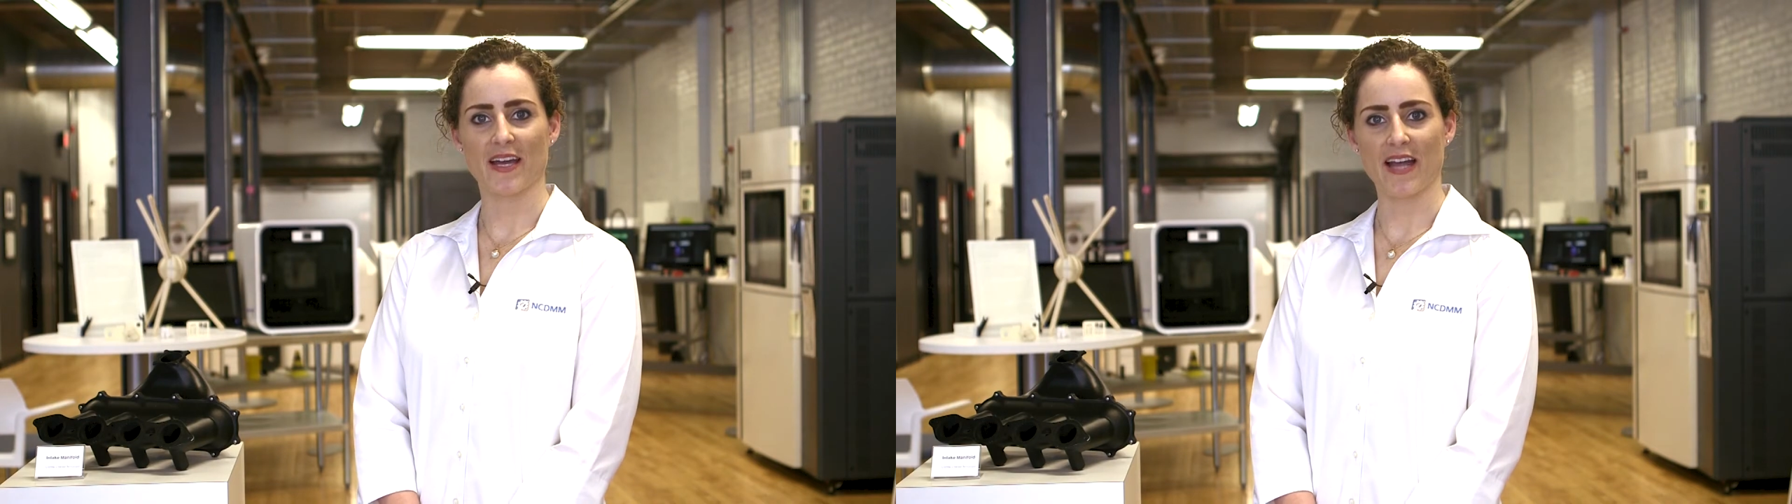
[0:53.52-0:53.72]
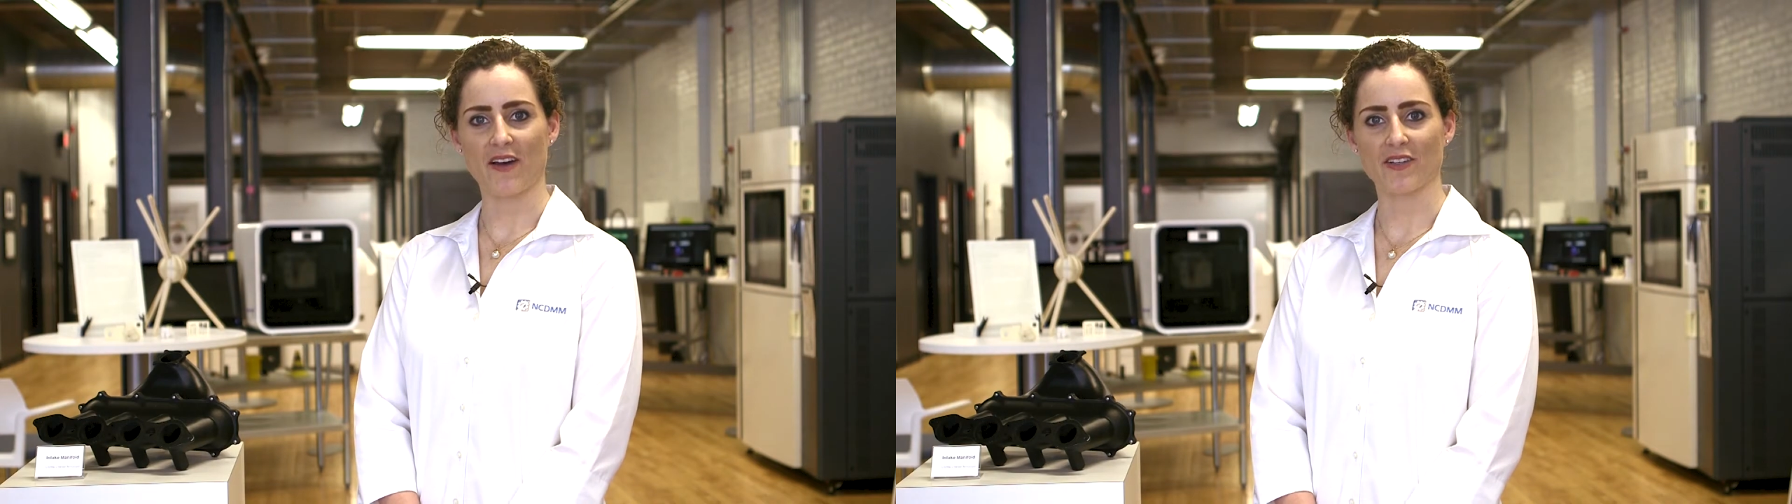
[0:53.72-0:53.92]

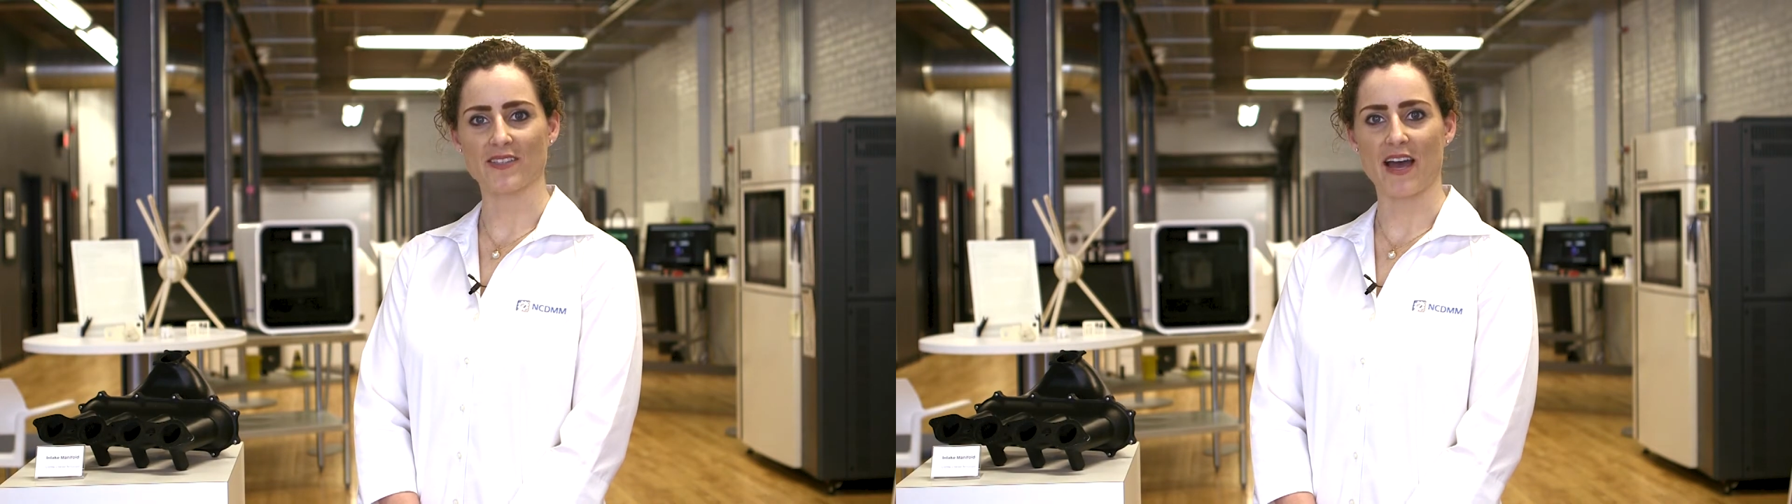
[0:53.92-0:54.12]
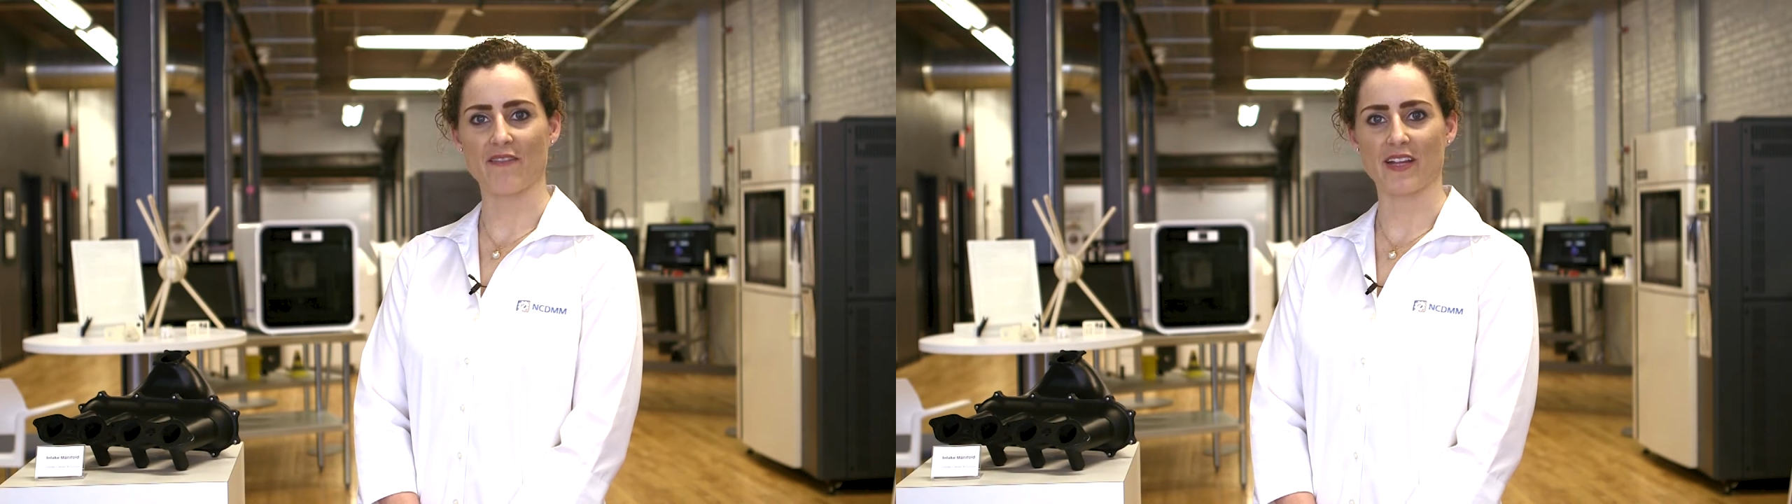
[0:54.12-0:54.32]
and how it is
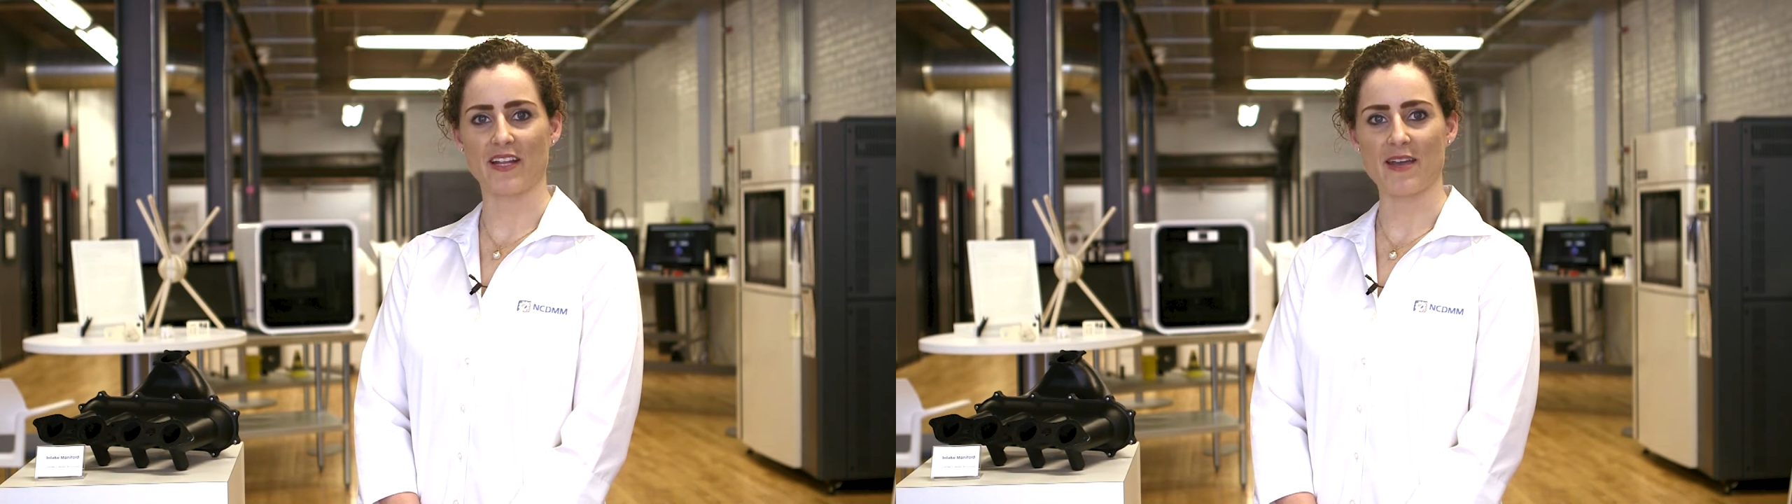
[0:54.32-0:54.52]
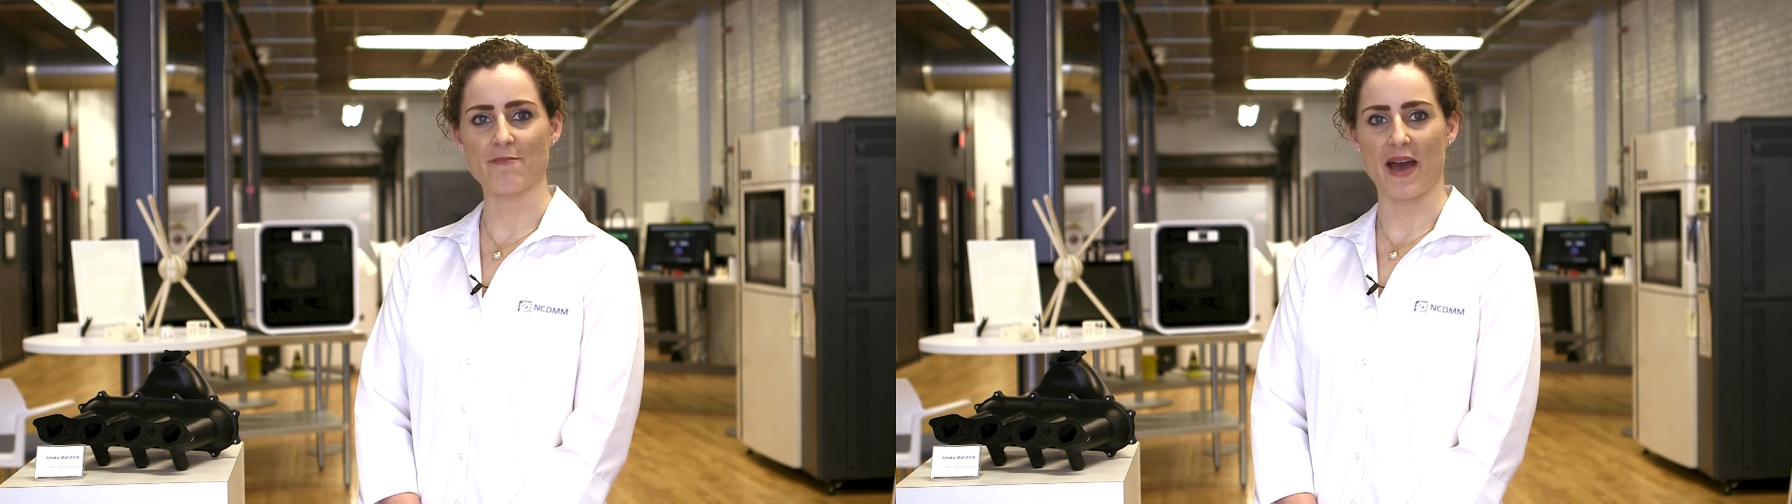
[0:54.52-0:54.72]
having an
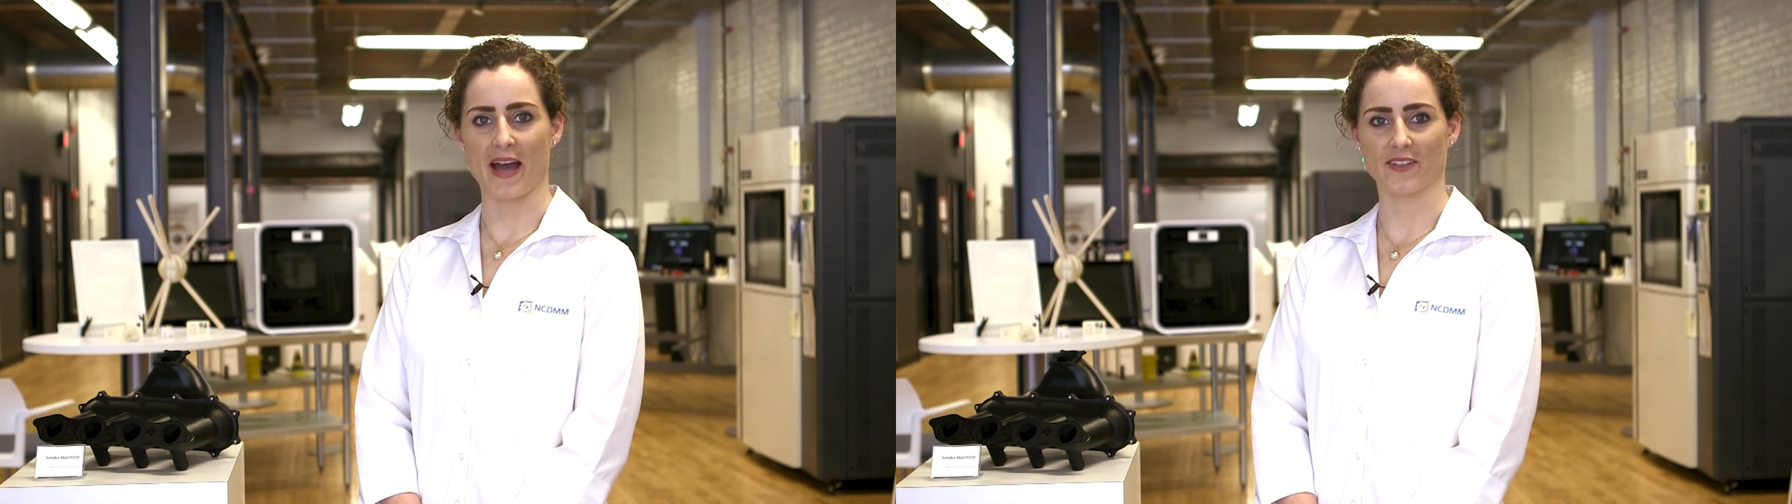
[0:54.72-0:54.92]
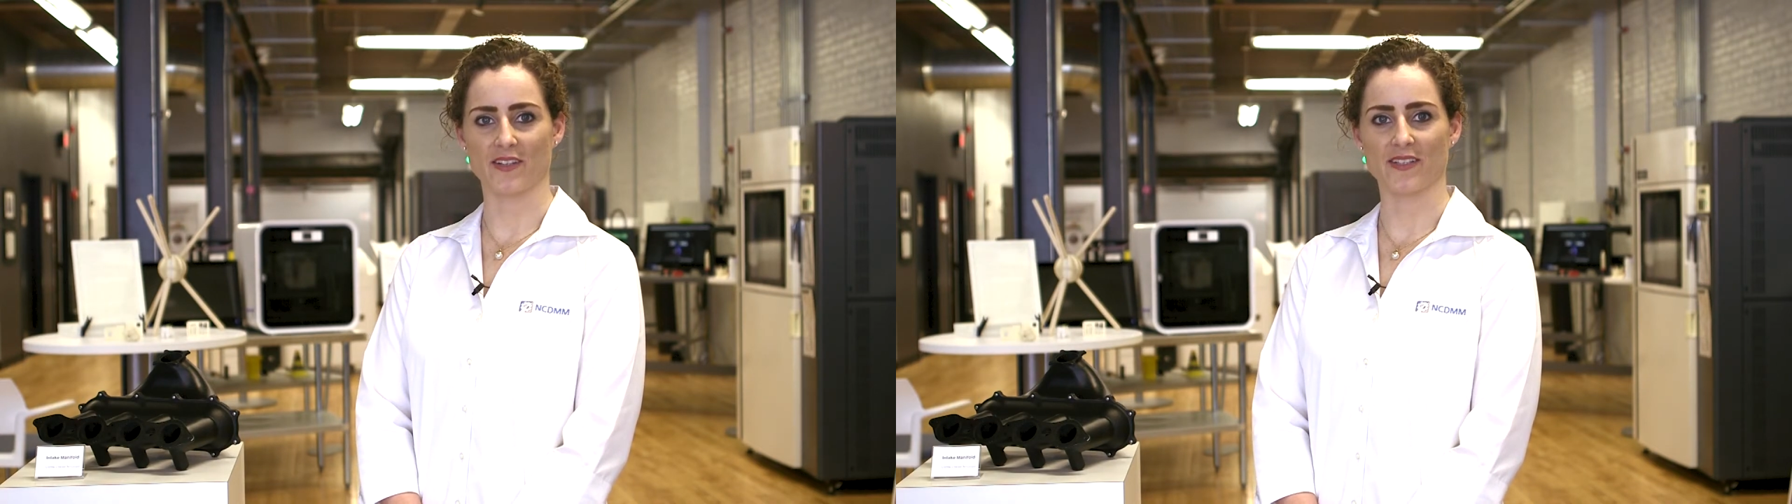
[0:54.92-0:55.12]
impact on